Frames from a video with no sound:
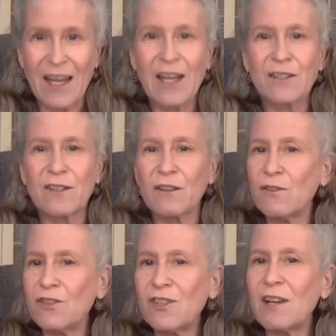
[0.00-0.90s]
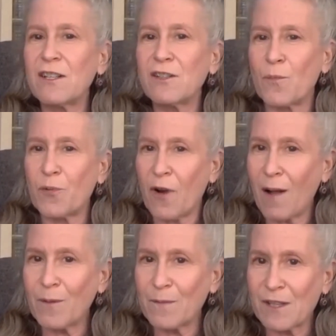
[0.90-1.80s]
Solutionaries are
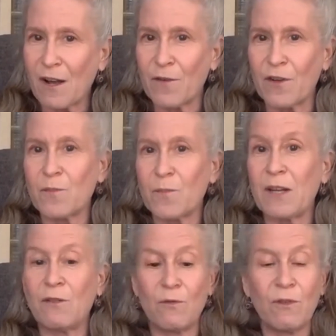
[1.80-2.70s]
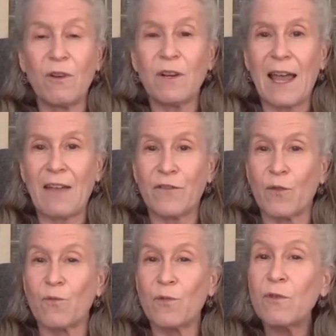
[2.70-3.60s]
problem solvers, but who look at
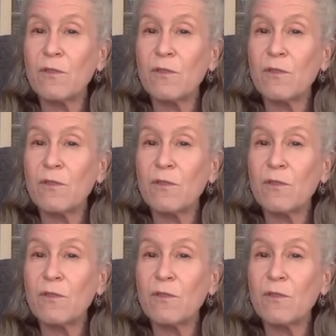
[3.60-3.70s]
the root